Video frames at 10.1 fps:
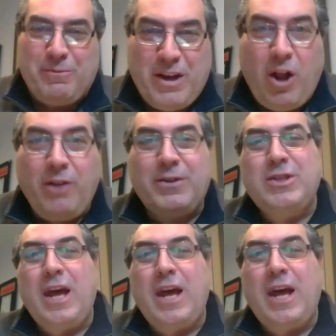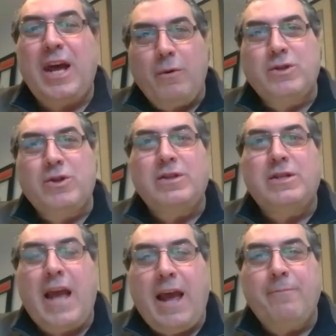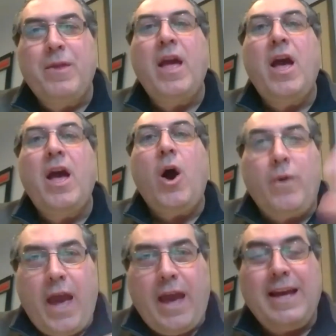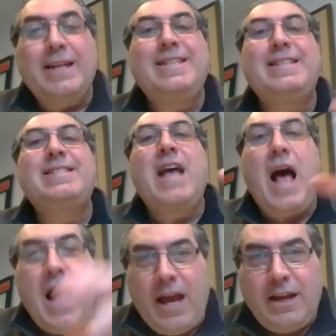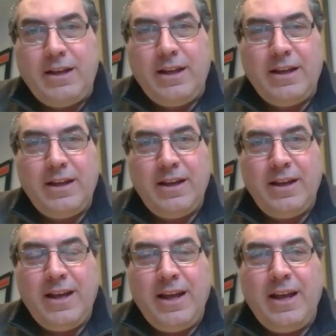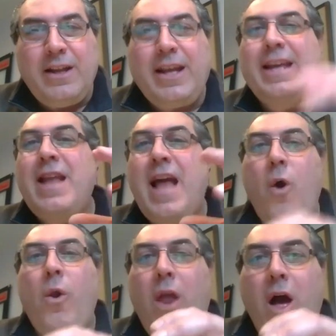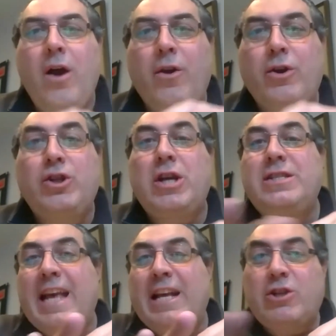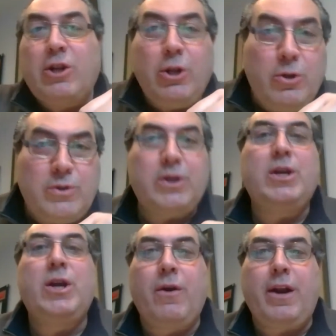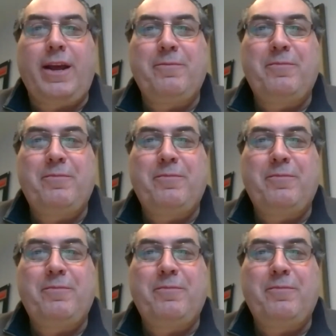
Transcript: I mean, all of a sudden now we start saying, okay, design can no longer just exclude security.